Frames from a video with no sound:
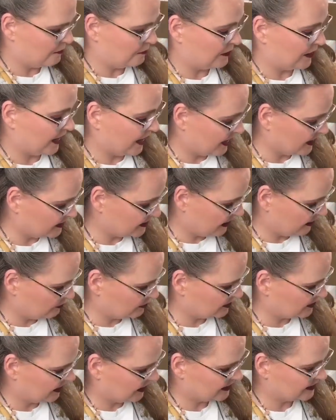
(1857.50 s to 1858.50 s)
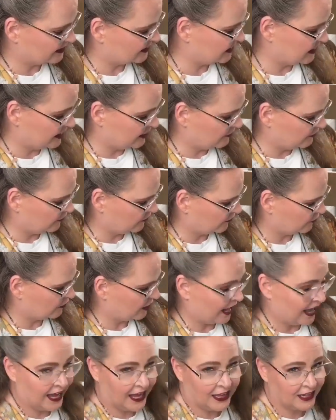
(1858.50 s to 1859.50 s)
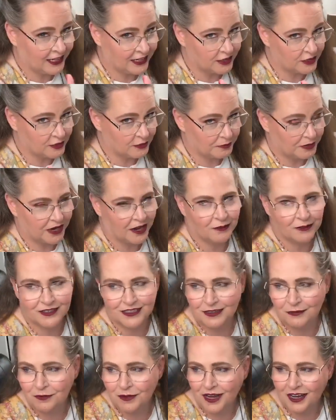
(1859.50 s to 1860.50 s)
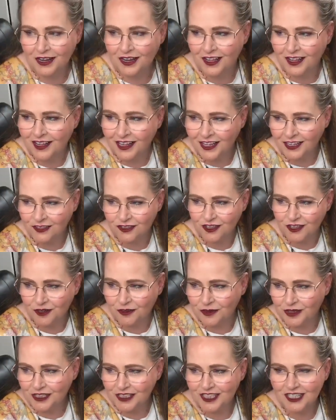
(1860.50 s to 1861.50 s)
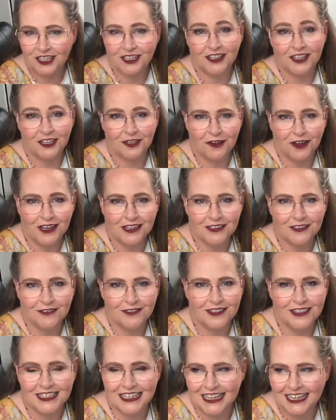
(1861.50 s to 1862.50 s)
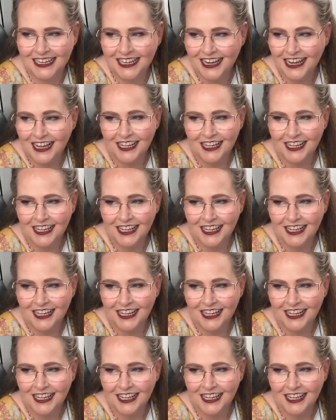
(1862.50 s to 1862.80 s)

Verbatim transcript: Because I was like, Steve, hand it to me. I was in my electric wheelchair that you guys have seen,